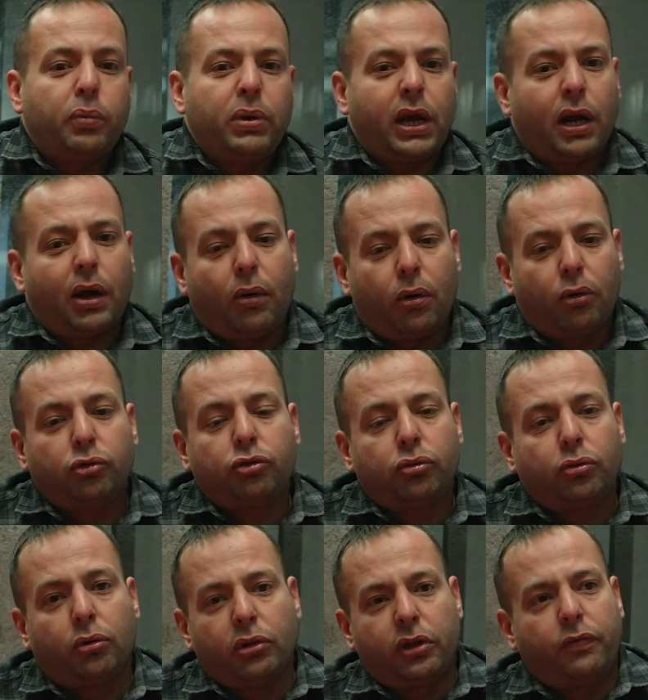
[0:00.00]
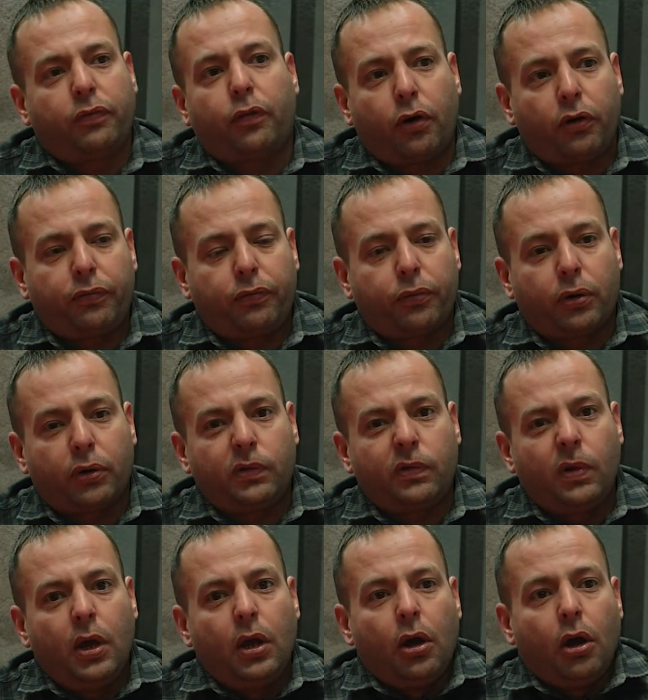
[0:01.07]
we are also on the forefront